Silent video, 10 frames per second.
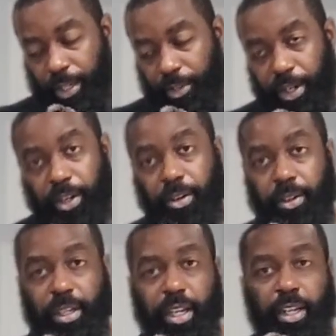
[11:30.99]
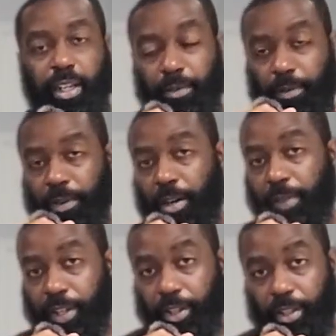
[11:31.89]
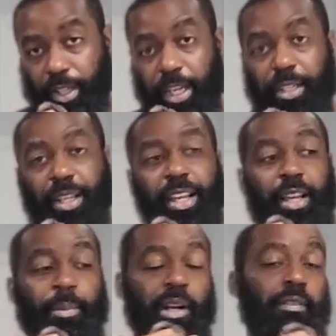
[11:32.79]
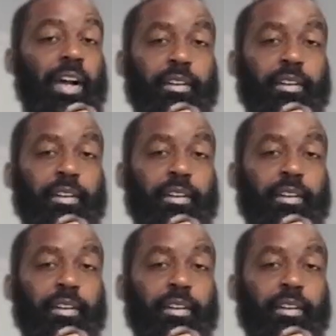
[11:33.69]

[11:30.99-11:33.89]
credit card debt and revolving debt. But